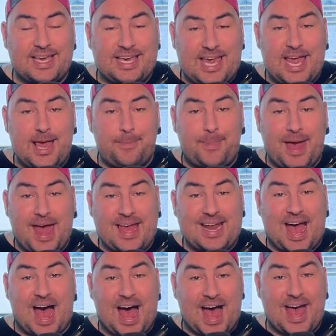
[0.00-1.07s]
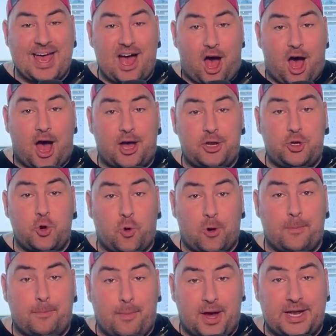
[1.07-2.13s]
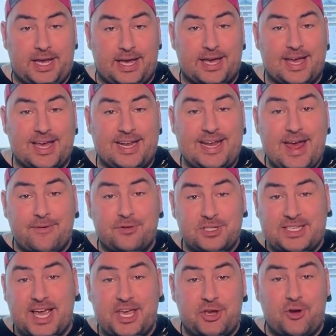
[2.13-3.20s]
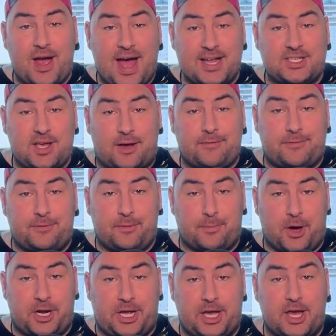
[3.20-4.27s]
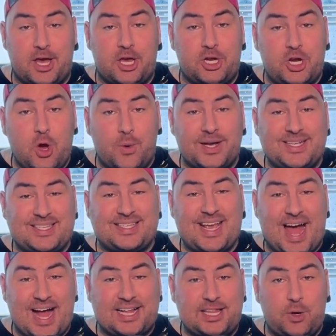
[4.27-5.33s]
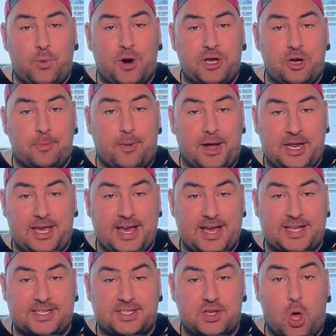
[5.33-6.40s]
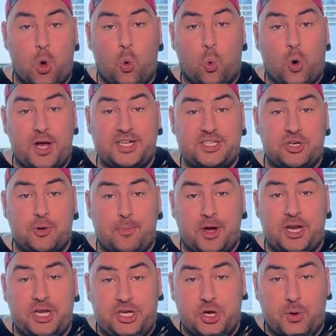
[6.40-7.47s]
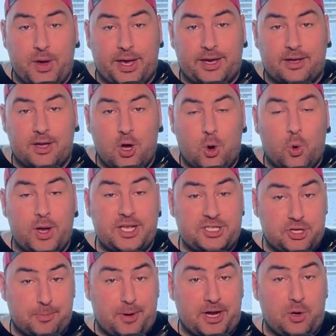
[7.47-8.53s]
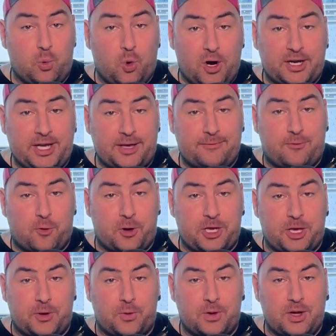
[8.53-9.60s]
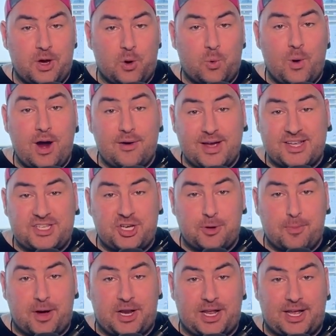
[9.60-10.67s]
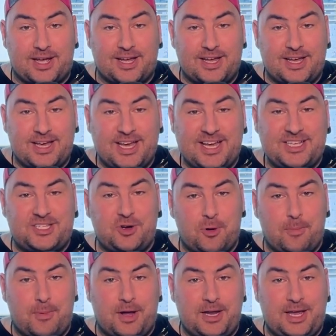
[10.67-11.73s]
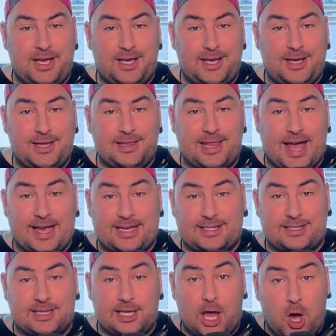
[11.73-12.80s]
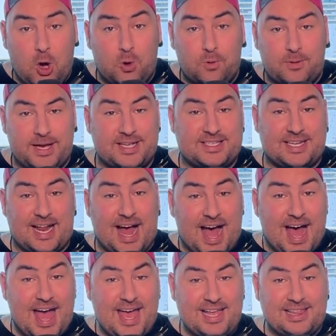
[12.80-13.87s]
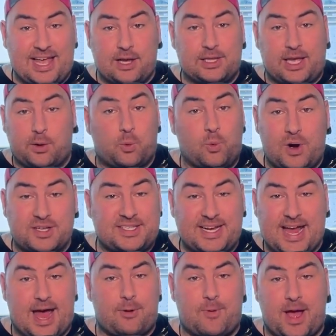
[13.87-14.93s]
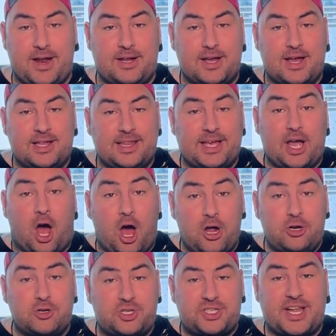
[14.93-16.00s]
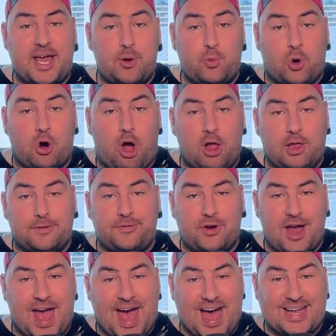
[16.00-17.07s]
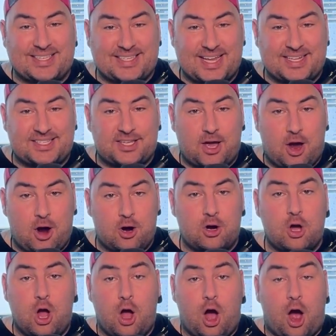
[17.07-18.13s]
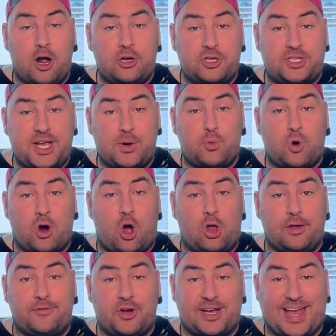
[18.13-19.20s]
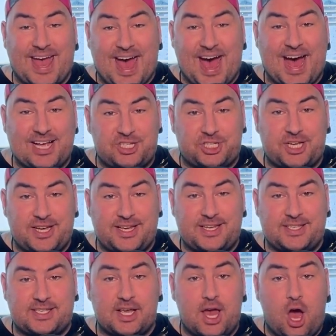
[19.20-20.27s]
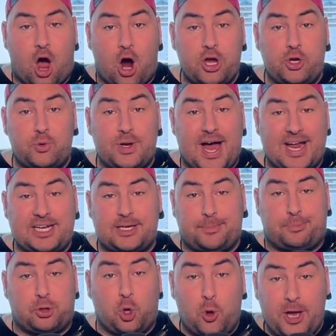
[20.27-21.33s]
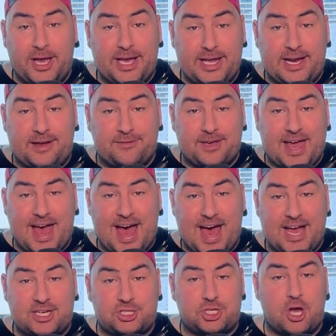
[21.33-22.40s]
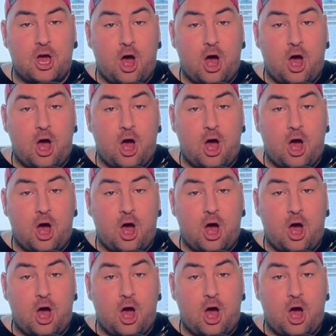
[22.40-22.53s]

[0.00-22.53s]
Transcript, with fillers: Keep an eye on your money. Never take your eyes off of your money. Know exactly where your money is. What is your money doing? Is your money working for you? Where is your money? Is your money like low? Is it high? Like like where's it at, right? Like understand where all of your assets are, Understand where all of your cash is. Are you not deploying enough cash?